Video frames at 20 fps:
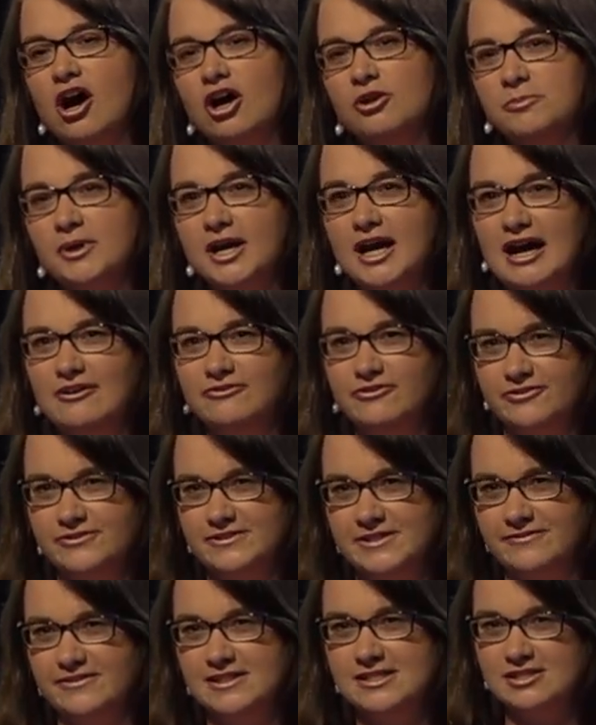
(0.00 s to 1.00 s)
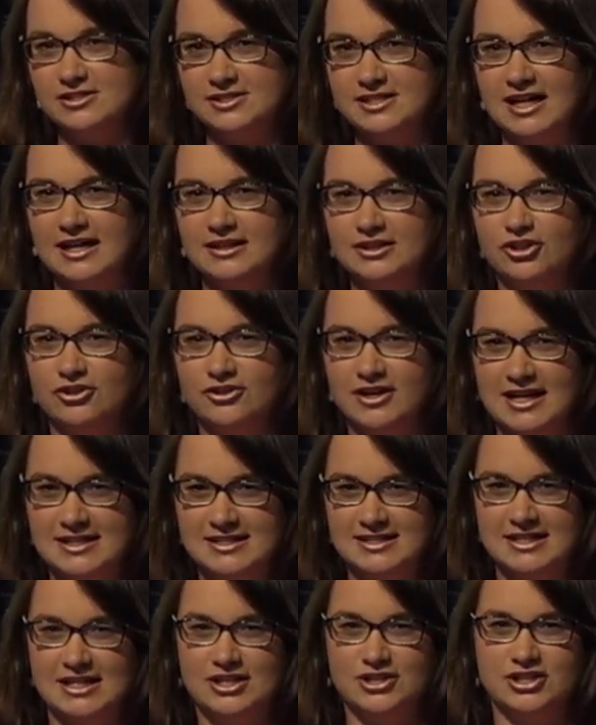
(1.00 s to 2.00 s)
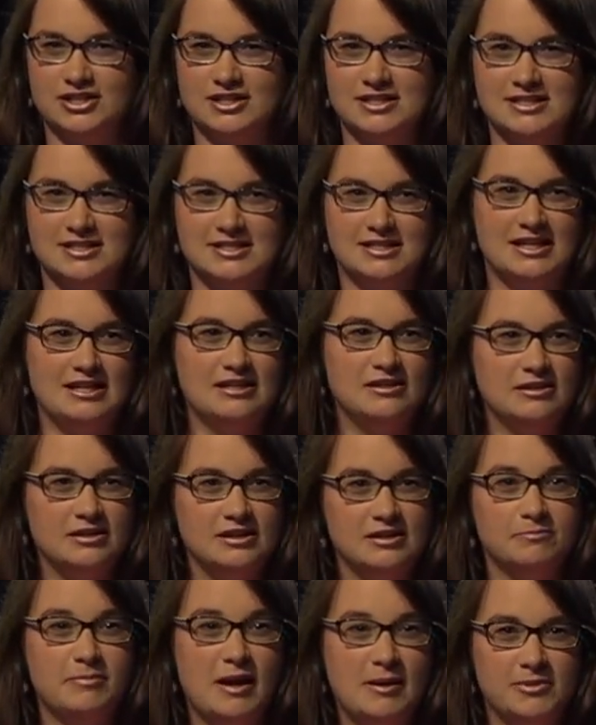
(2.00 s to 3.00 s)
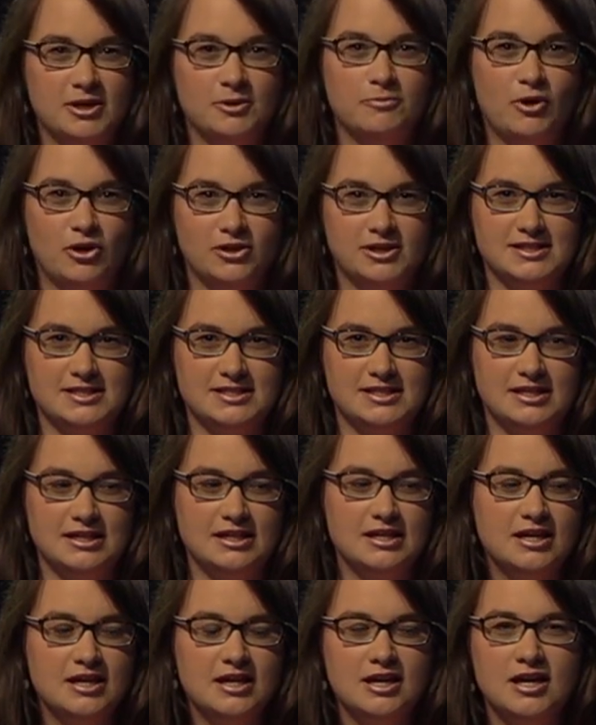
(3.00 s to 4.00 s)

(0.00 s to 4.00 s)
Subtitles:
on behalf of civil society organizations in public policy